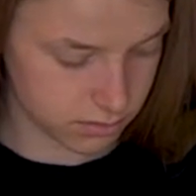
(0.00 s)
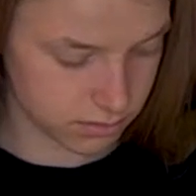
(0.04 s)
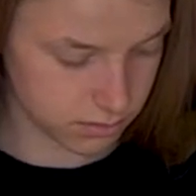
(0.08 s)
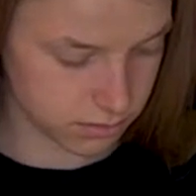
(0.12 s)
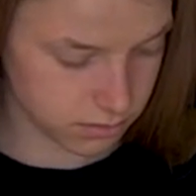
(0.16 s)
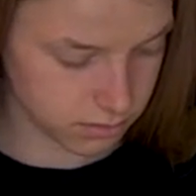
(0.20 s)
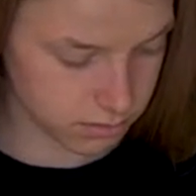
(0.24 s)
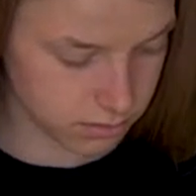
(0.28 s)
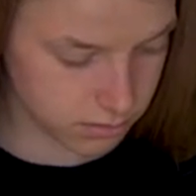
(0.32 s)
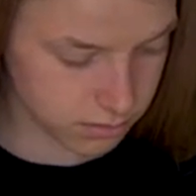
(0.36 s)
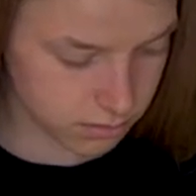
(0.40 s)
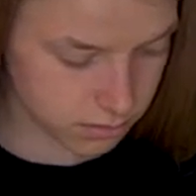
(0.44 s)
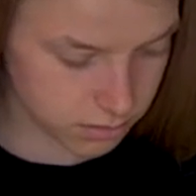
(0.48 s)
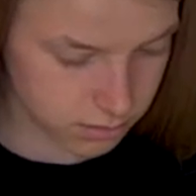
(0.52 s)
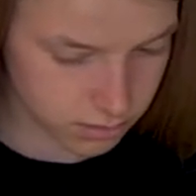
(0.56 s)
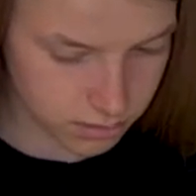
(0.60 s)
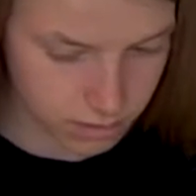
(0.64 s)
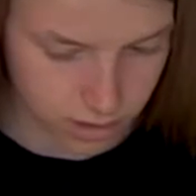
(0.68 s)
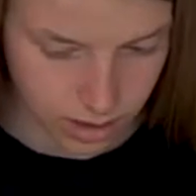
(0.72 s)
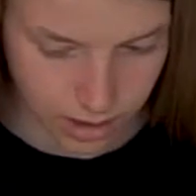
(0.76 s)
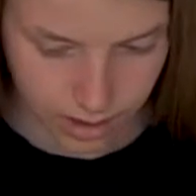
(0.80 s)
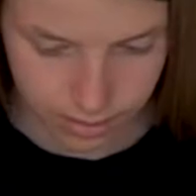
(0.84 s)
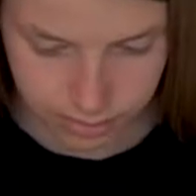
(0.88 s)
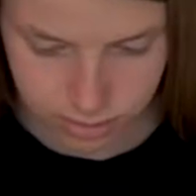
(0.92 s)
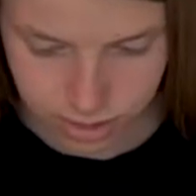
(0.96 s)
I
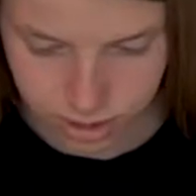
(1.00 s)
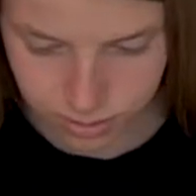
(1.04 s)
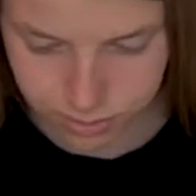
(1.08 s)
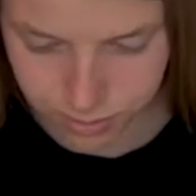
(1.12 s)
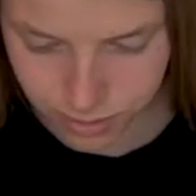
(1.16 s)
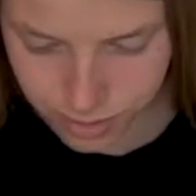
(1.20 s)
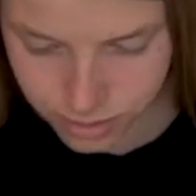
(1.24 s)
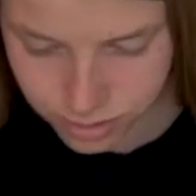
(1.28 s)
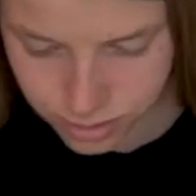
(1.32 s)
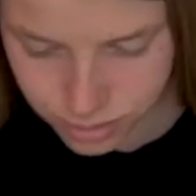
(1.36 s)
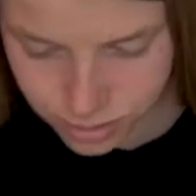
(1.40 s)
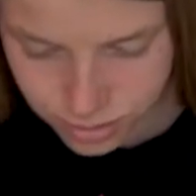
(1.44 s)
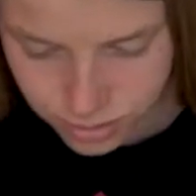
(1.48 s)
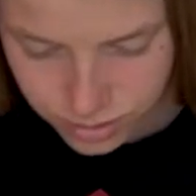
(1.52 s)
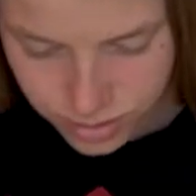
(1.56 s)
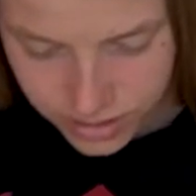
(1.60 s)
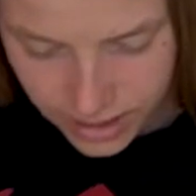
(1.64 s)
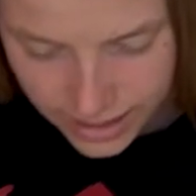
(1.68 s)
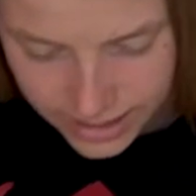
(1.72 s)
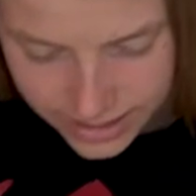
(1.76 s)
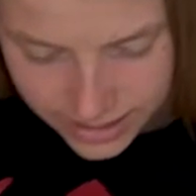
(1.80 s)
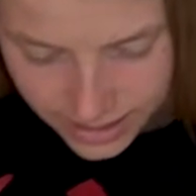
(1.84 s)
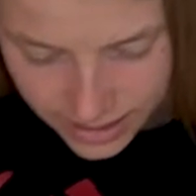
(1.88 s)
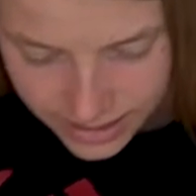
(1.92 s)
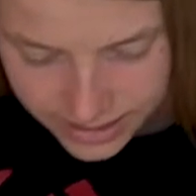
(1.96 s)
was supposed to do
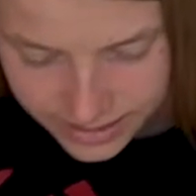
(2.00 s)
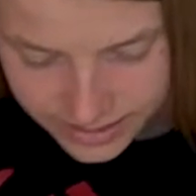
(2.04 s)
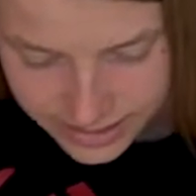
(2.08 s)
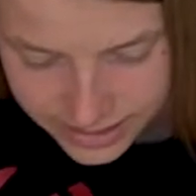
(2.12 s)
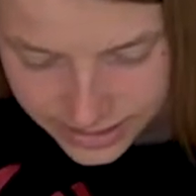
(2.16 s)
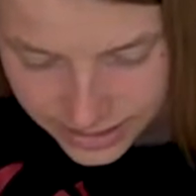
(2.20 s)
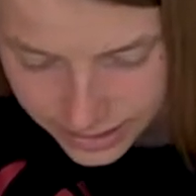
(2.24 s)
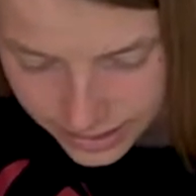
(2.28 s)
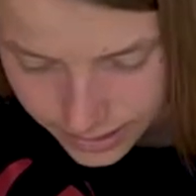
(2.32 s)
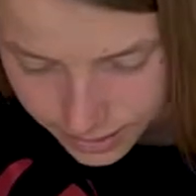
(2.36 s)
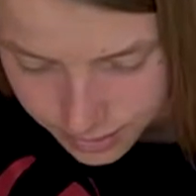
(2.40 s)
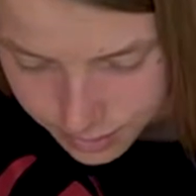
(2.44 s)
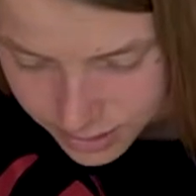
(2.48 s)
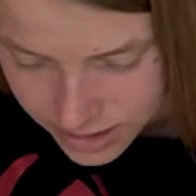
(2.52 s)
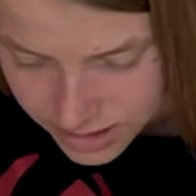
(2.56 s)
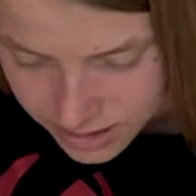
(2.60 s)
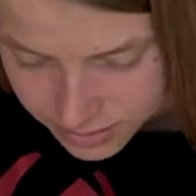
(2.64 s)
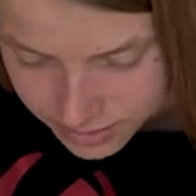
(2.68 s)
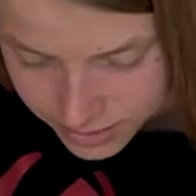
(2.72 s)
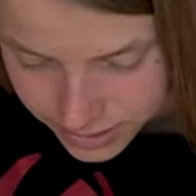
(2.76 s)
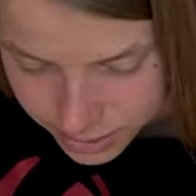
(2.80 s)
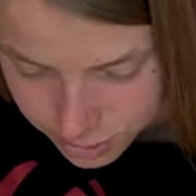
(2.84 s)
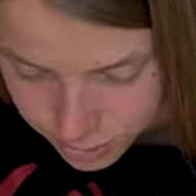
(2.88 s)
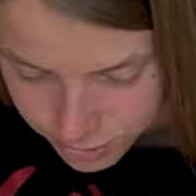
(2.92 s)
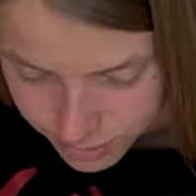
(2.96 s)
day 19. Where's
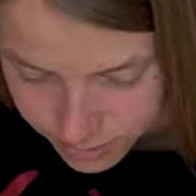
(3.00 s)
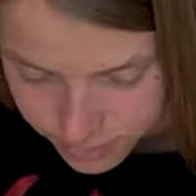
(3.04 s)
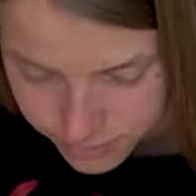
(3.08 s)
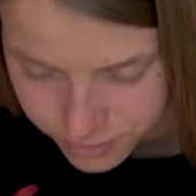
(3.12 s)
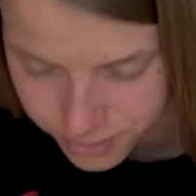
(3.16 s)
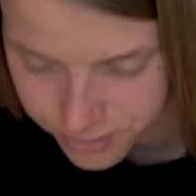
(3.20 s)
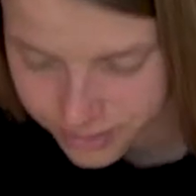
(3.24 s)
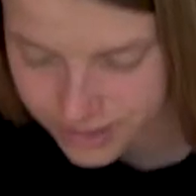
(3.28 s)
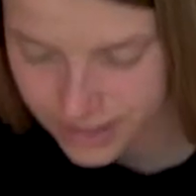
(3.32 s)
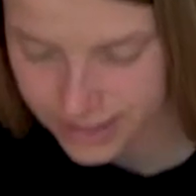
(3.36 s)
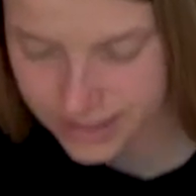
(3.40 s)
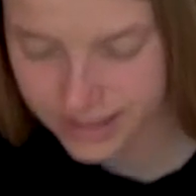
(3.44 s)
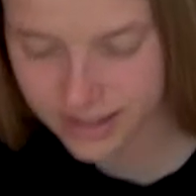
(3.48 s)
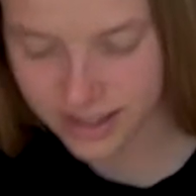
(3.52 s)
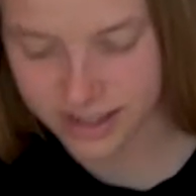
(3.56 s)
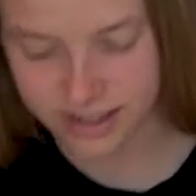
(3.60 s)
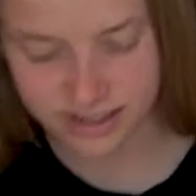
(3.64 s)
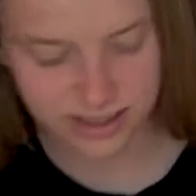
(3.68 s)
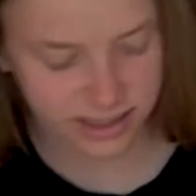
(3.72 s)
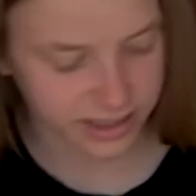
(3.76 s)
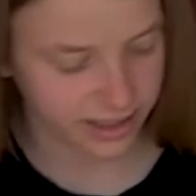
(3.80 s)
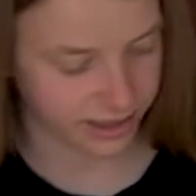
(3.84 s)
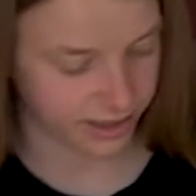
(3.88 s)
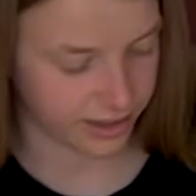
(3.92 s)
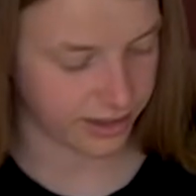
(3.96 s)
my script for day
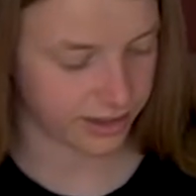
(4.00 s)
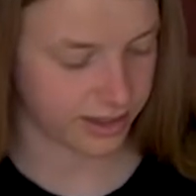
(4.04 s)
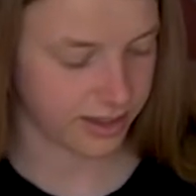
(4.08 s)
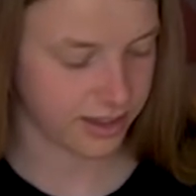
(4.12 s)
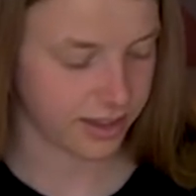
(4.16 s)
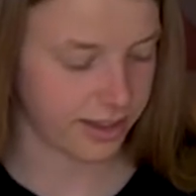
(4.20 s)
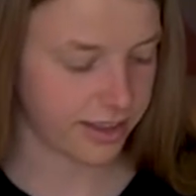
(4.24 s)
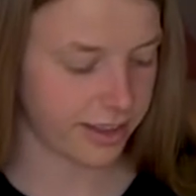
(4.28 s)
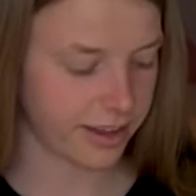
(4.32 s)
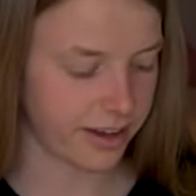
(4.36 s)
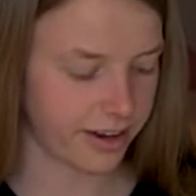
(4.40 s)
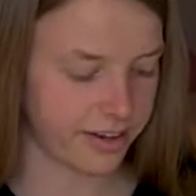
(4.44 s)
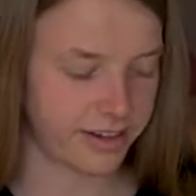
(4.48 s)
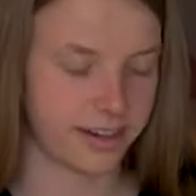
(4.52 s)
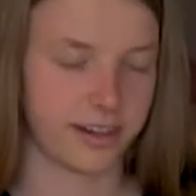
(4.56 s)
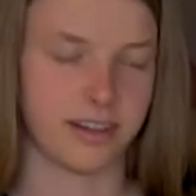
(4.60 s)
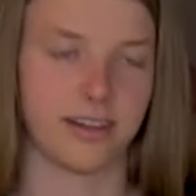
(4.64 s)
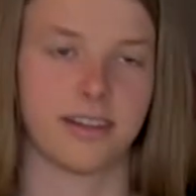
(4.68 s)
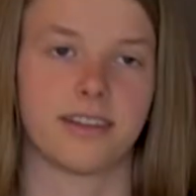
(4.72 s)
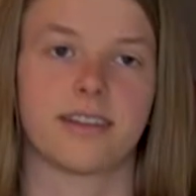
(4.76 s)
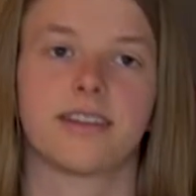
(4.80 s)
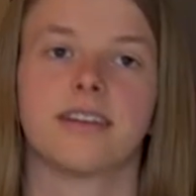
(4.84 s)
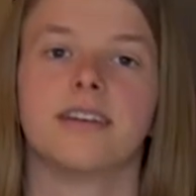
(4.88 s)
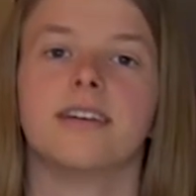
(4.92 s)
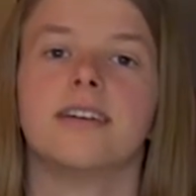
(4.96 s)
19? There it
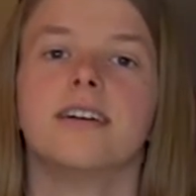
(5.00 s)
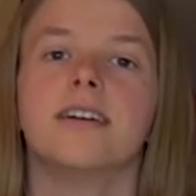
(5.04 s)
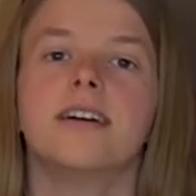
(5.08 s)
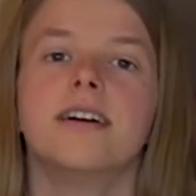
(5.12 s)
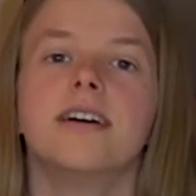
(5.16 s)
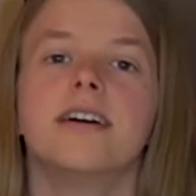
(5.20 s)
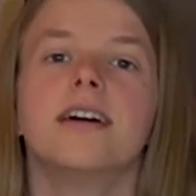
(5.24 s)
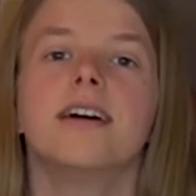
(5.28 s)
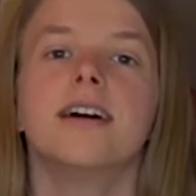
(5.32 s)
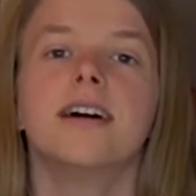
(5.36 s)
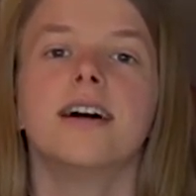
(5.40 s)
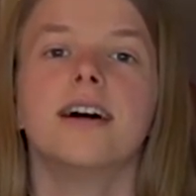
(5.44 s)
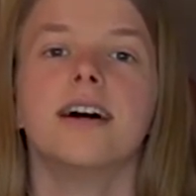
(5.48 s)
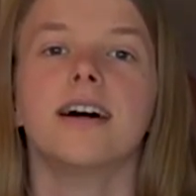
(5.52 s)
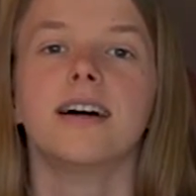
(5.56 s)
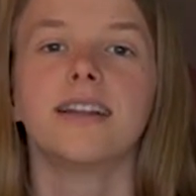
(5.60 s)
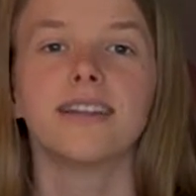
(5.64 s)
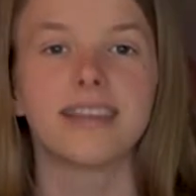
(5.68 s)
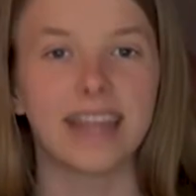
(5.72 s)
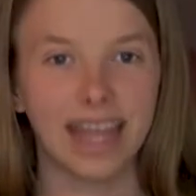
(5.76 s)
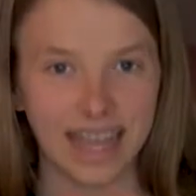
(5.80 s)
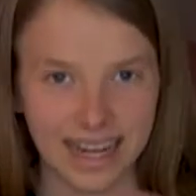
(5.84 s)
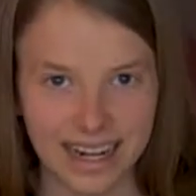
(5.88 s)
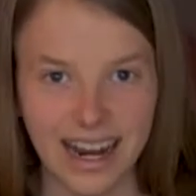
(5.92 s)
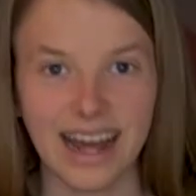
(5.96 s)
is.
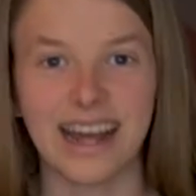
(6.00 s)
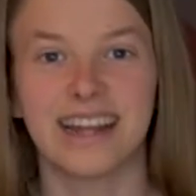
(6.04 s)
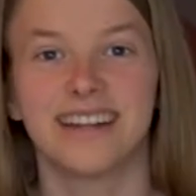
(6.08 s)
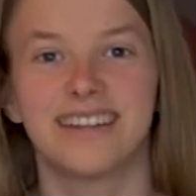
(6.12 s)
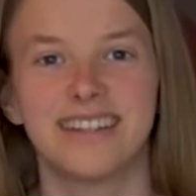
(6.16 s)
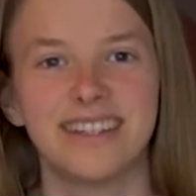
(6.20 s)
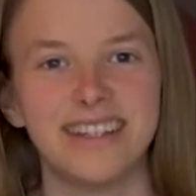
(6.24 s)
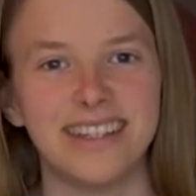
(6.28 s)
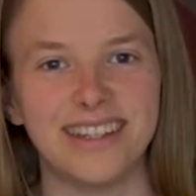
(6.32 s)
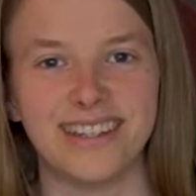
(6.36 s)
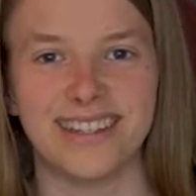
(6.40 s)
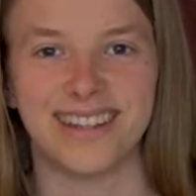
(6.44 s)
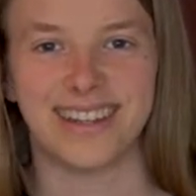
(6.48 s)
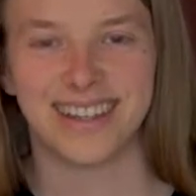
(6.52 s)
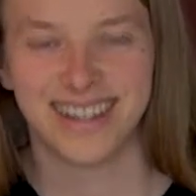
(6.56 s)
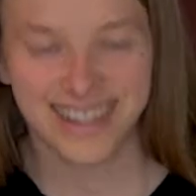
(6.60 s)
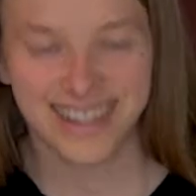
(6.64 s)
Day 19.